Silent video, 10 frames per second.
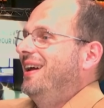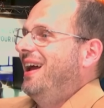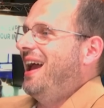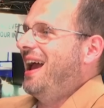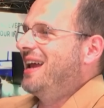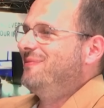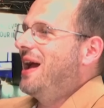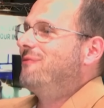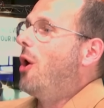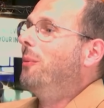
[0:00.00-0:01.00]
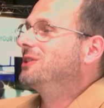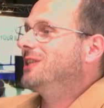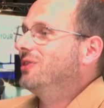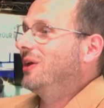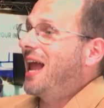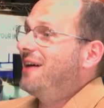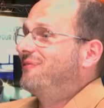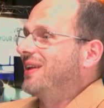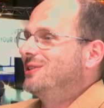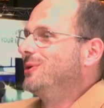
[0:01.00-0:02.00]
and we have almost nothing
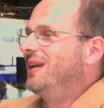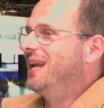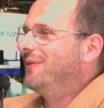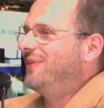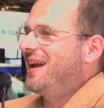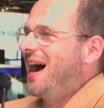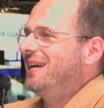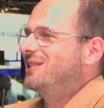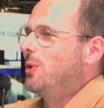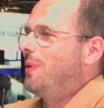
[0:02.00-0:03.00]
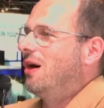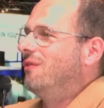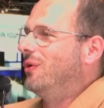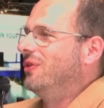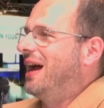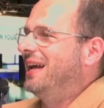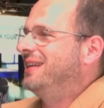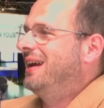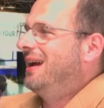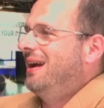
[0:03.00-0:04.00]
left. And soon enough, AI is so powerful that
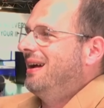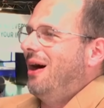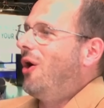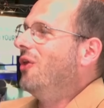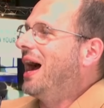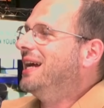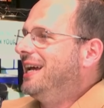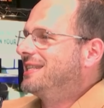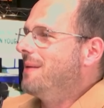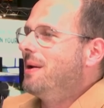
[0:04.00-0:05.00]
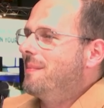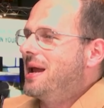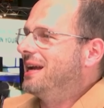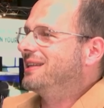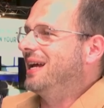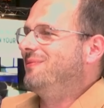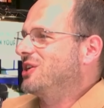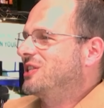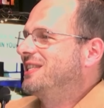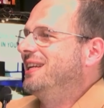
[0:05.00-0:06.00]
all the ideas are implemented and we're
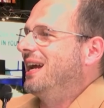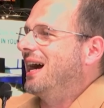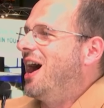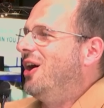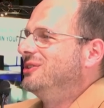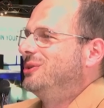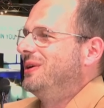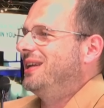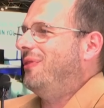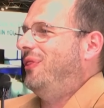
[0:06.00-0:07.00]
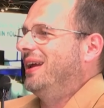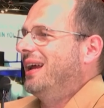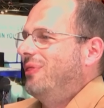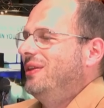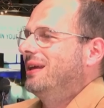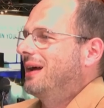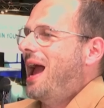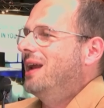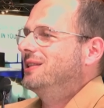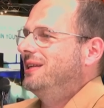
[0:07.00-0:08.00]
just sitting around doing nothing. I think the
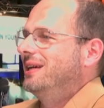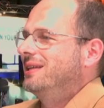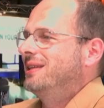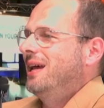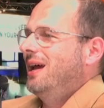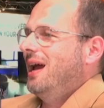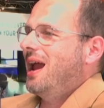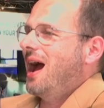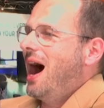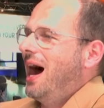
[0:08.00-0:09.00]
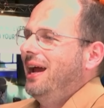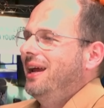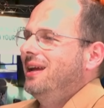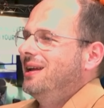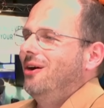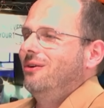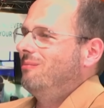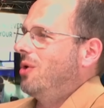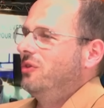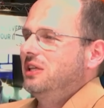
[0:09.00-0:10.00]
reality is AI,
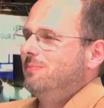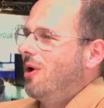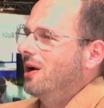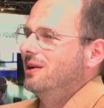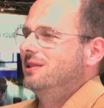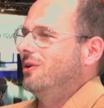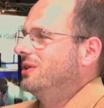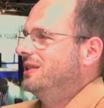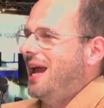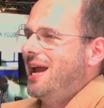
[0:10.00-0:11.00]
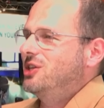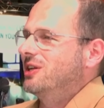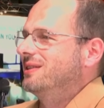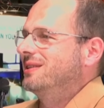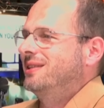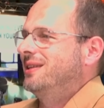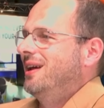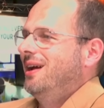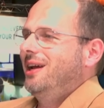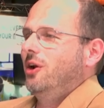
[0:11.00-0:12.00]
all these models, all these agents,
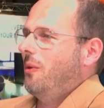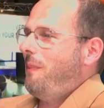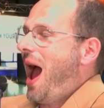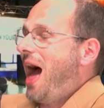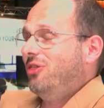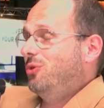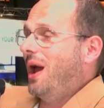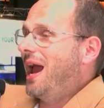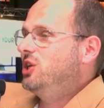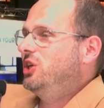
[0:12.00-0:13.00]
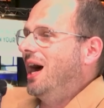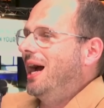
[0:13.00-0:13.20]
the path to AGI